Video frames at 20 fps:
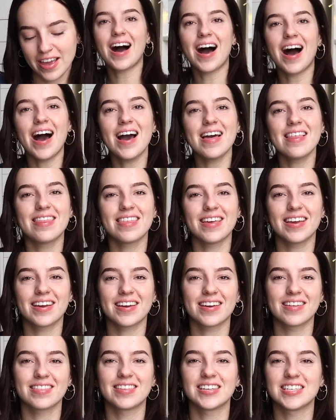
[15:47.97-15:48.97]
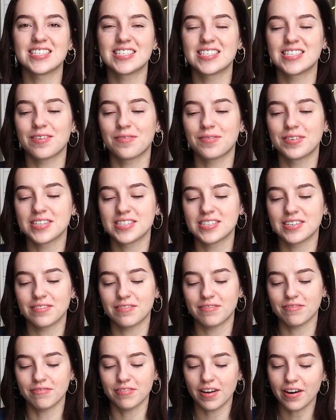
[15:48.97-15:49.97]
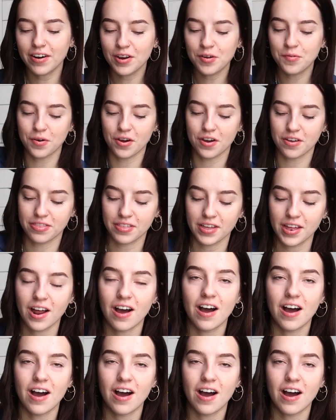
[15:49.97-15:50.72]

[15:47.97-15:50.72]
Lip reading: I think this was very worth it.